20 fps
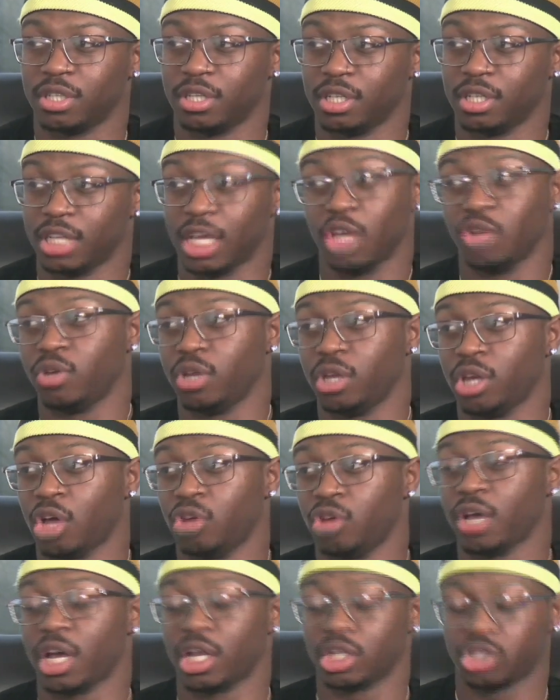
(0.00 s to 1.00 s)
Yeah, you no, you
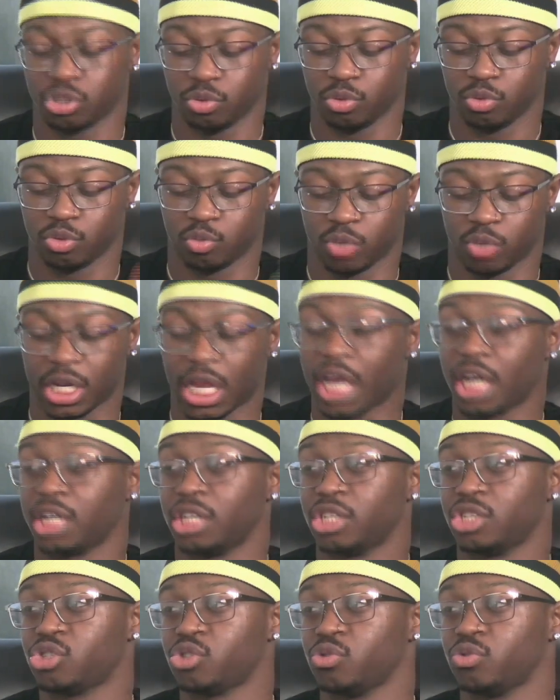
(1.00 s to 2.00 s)
gotta choose one out of the
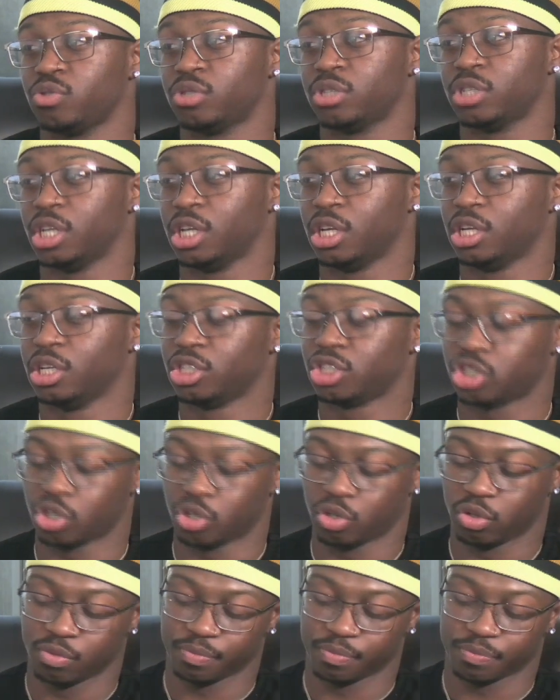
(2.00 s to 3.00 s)
two.
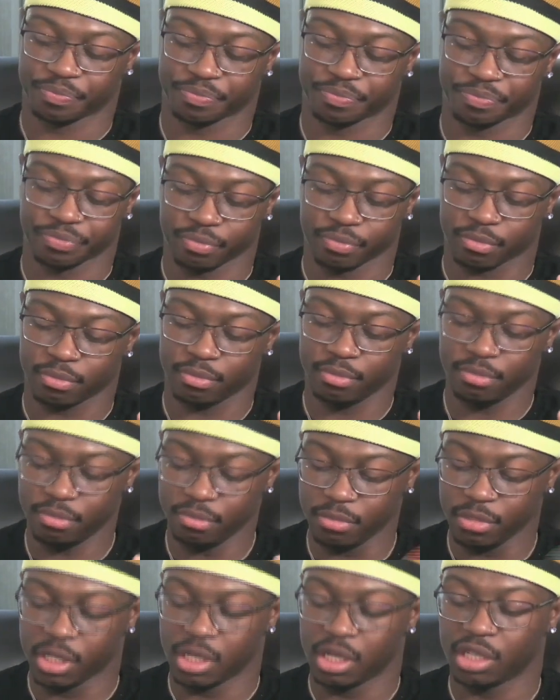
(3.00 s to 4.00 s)
So Mm.
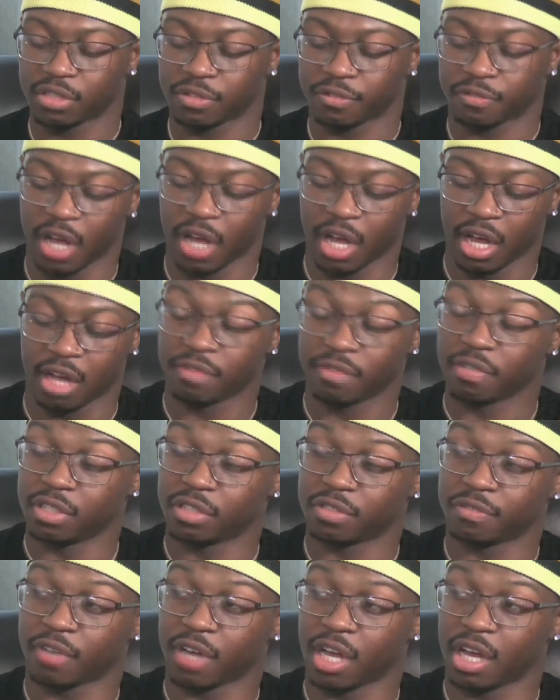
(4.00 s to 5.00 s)
it's five. It's
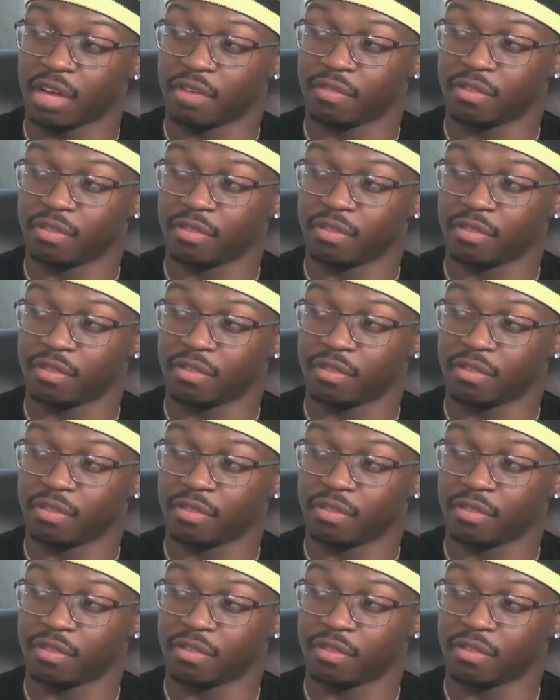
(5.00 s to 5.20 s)
five.